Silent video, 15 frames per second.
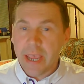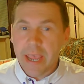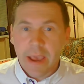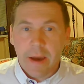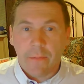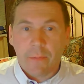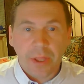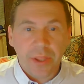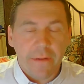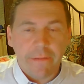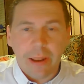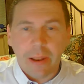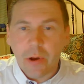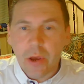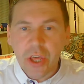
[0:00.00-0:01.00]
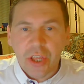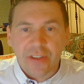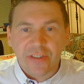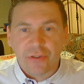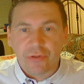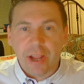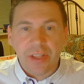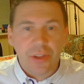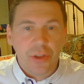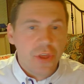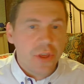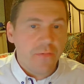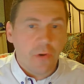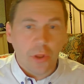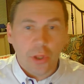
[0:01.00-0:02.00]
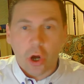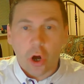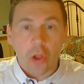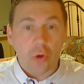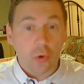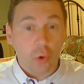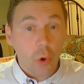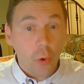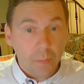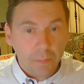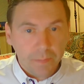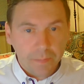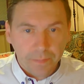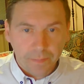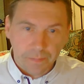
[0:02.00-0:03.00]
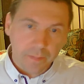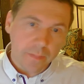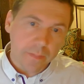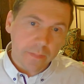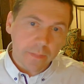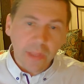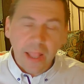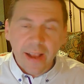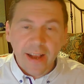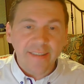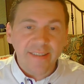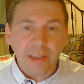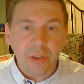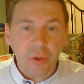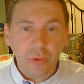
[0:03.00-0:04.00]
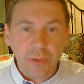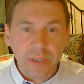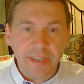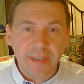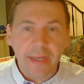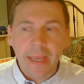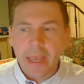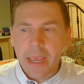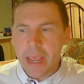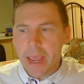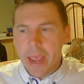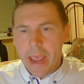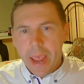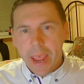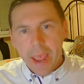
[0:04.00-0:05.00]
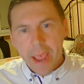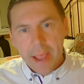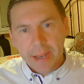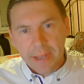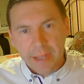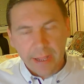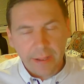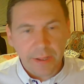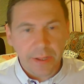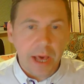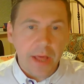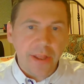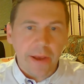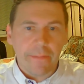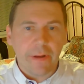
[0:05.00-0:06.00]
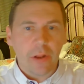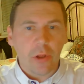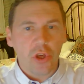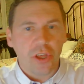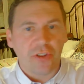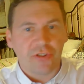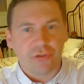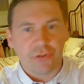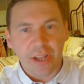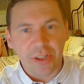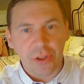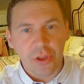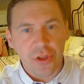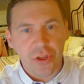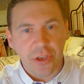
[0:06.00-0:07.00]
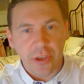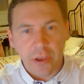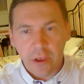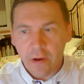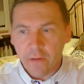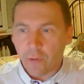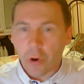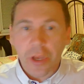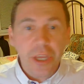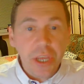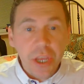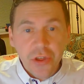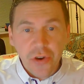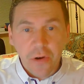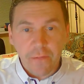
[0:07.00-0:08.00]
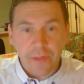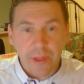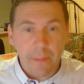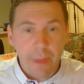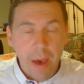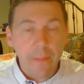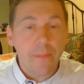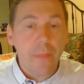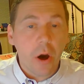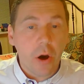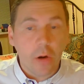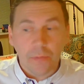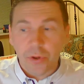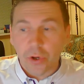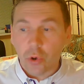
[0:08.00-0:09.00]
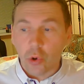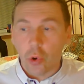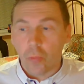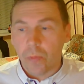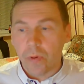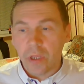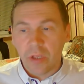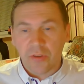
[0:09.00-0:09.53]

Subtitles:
One evaluation strategy for the whole group as a unit, and the other evaluation strategy for each of the member of the group.